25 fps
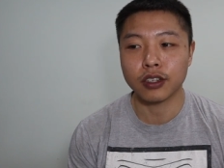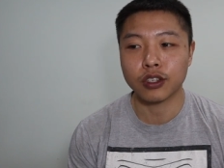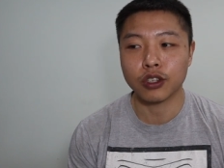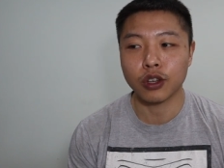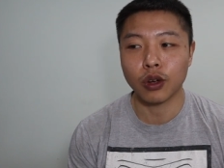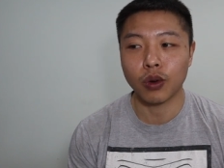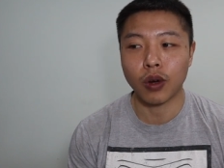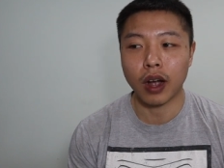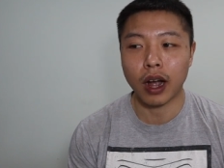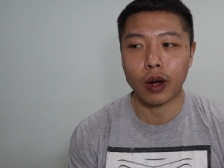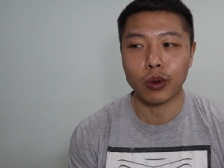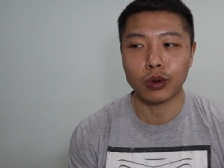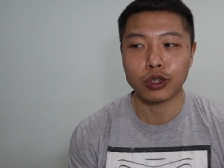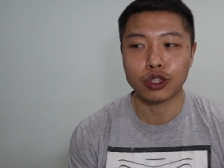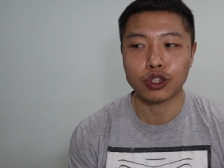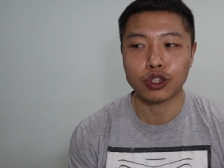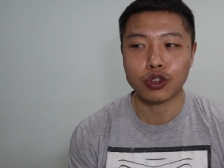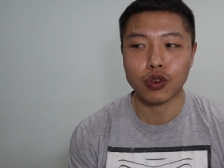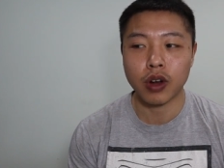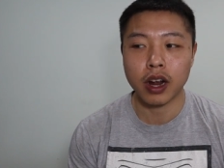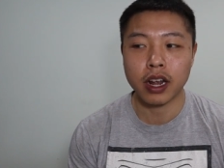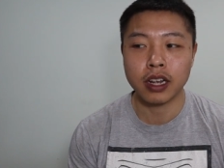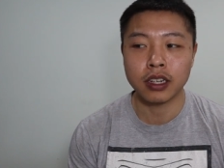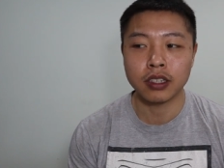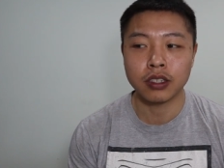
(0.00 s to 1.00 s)
so I was
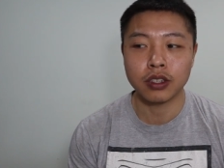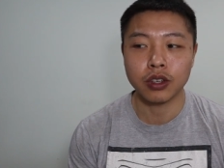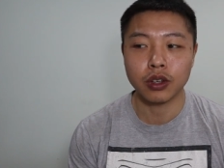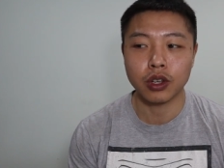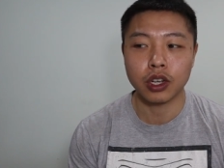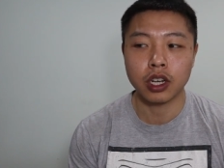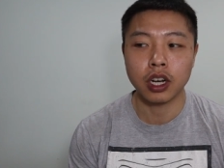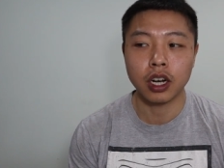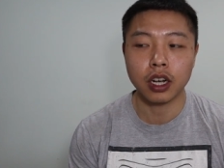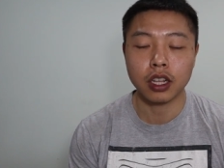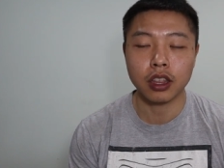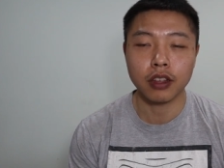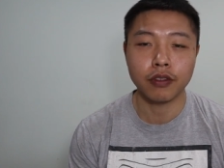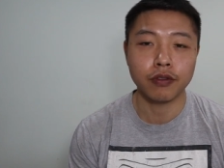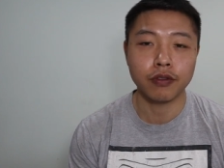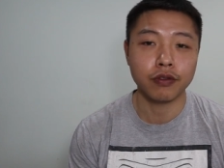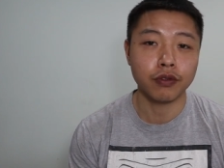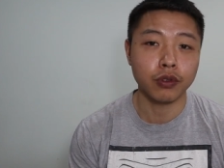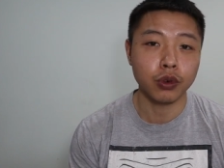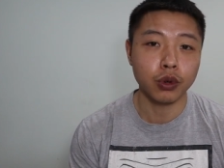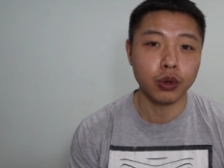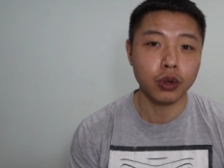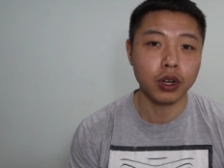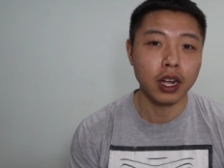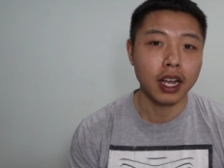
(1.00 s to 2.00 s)
trying to cook the
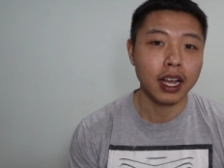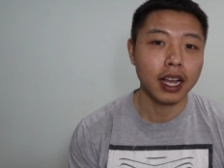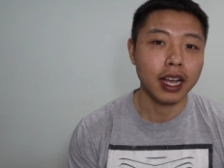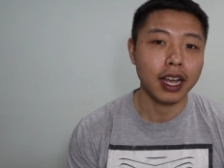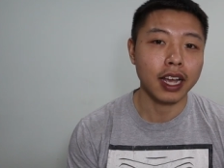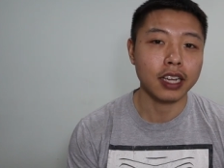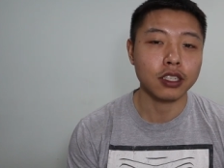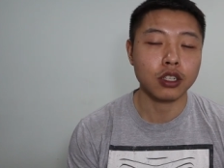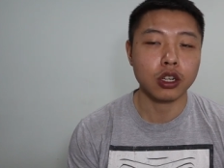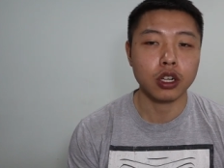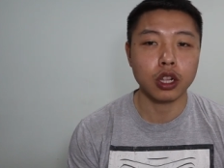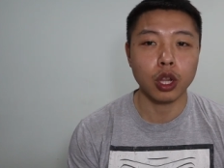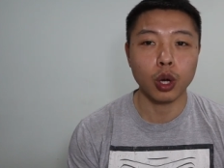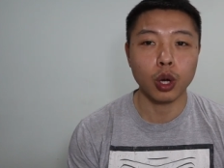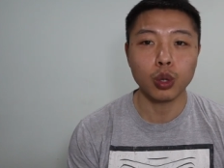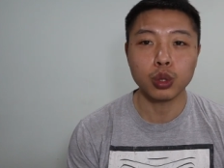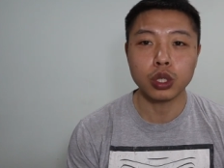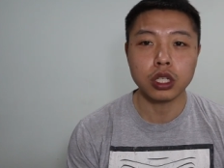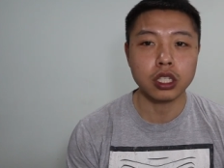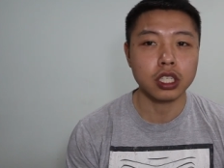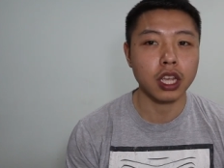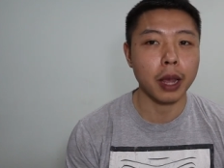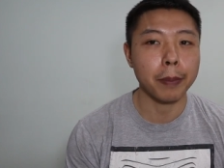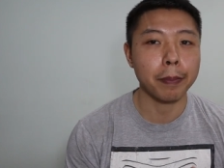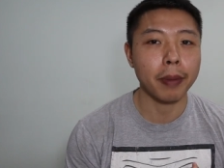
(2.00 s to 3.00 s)
food as
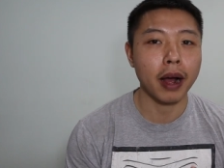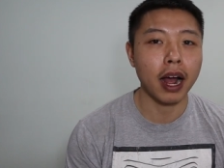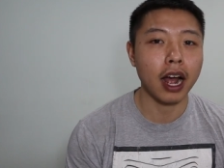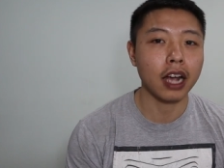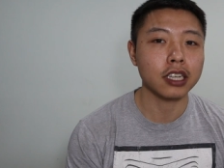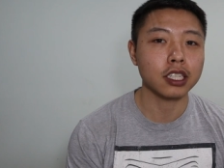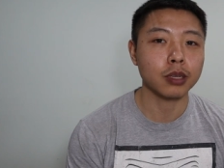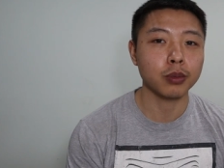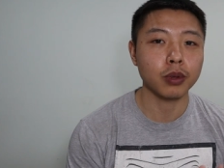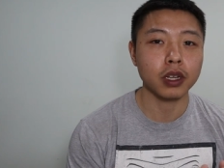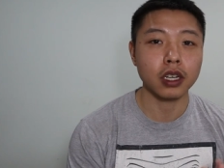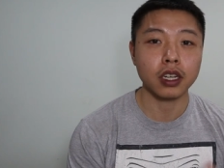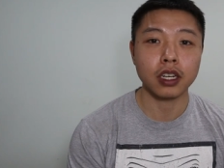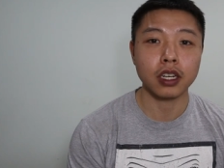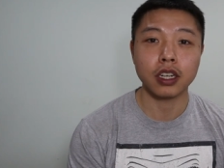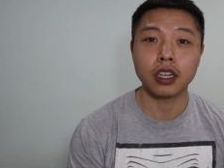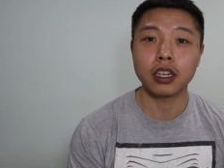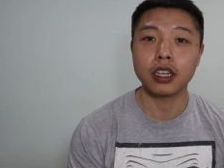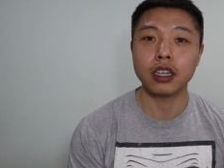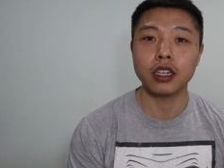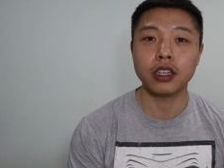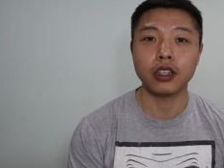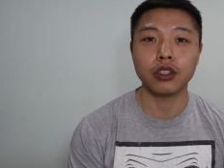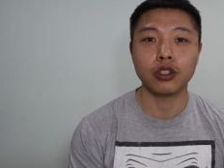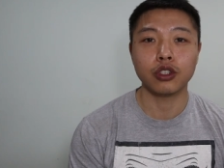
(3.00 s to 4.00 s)
close as I possibly
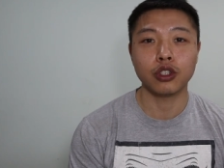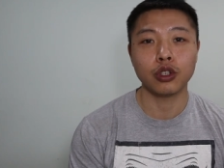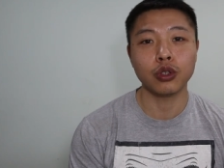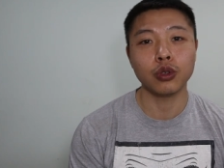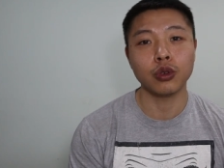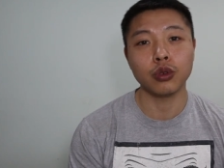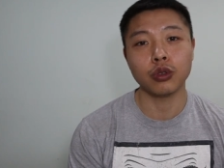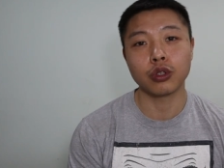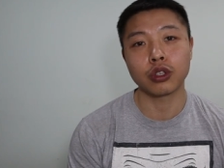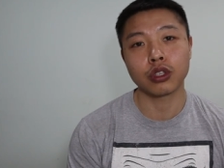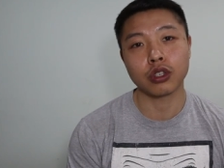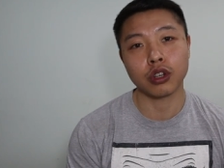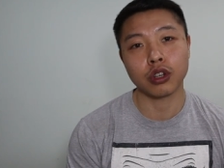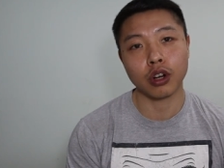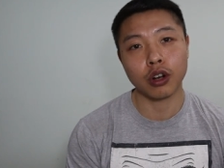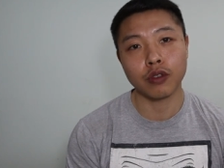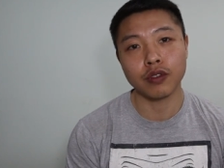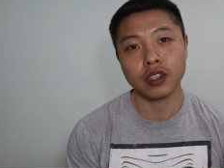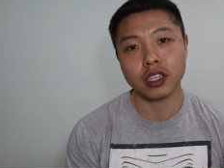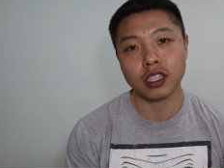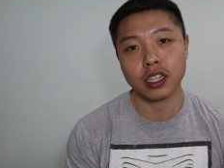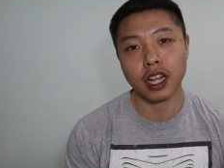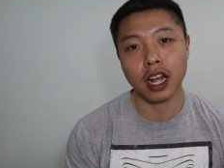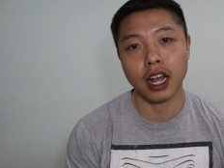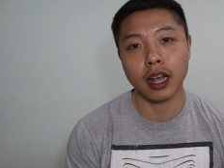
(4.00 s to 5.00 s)
could to
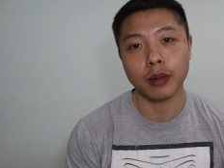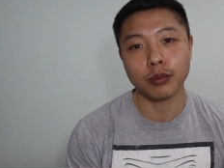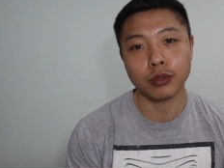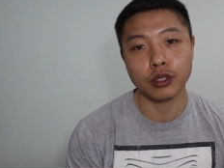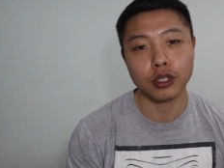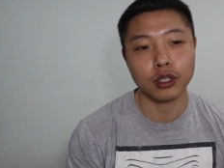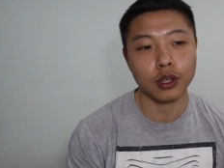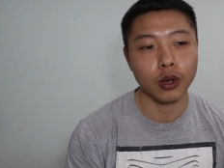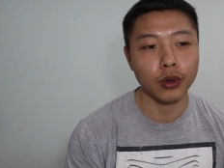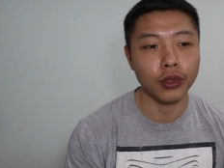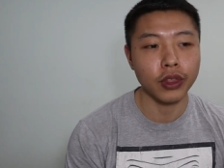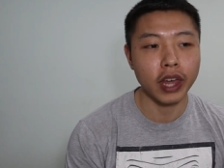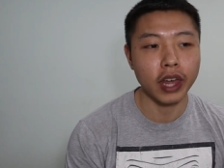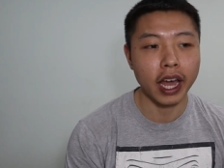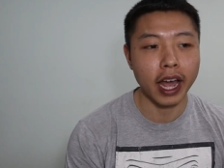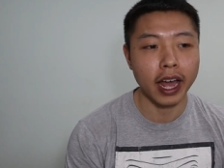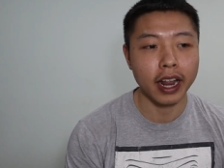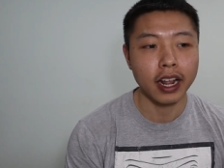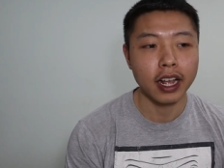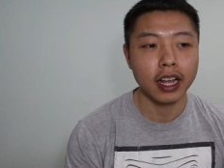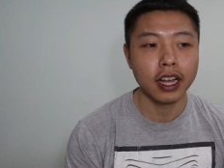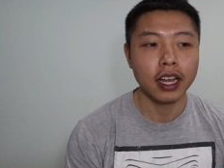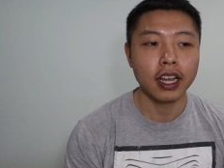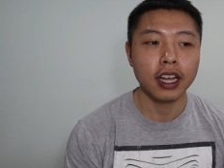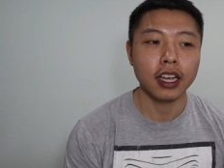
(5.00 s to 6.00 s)
service time so
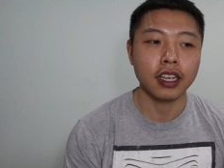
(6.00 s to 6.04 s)
that